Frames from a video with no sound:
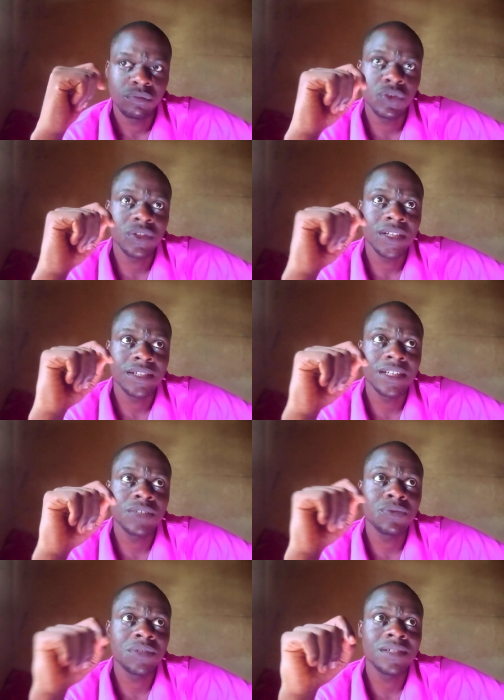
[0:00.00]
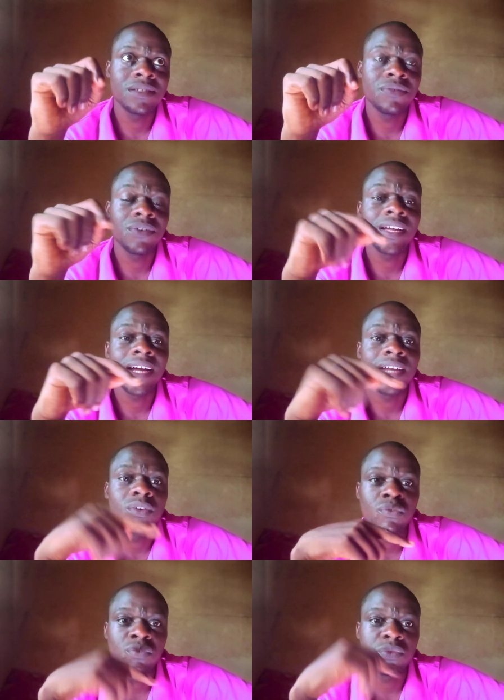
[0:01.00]
because I decided to taste different
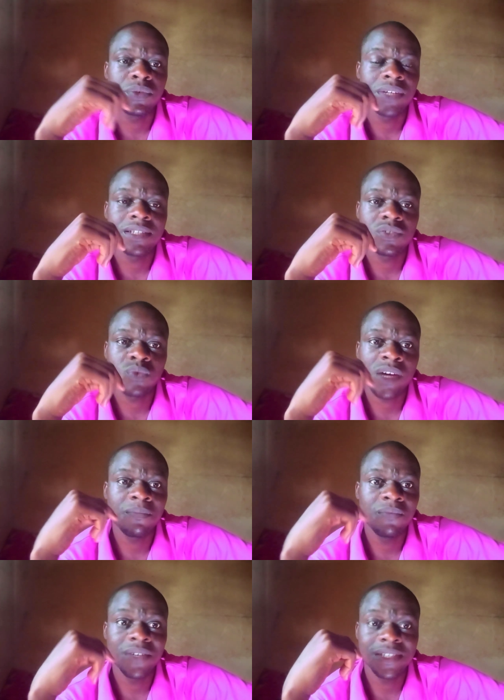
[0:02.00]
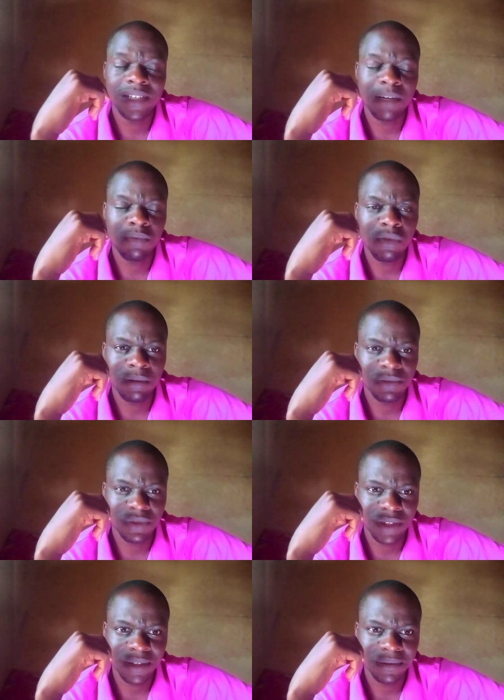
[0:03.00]
kind of food, that is why I'm facing that
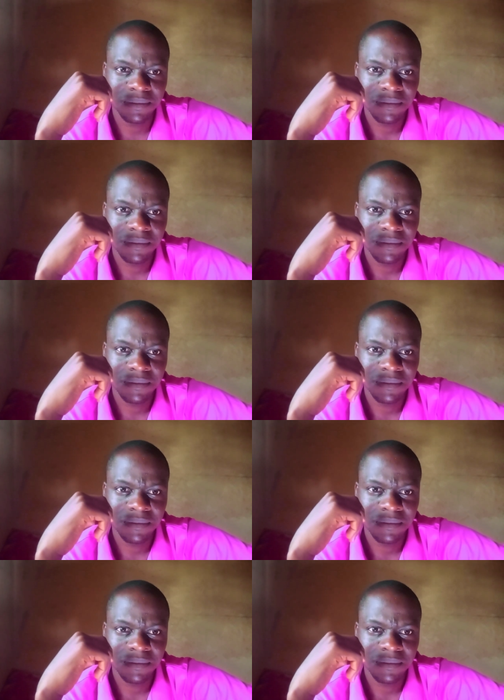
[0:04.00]
problem today.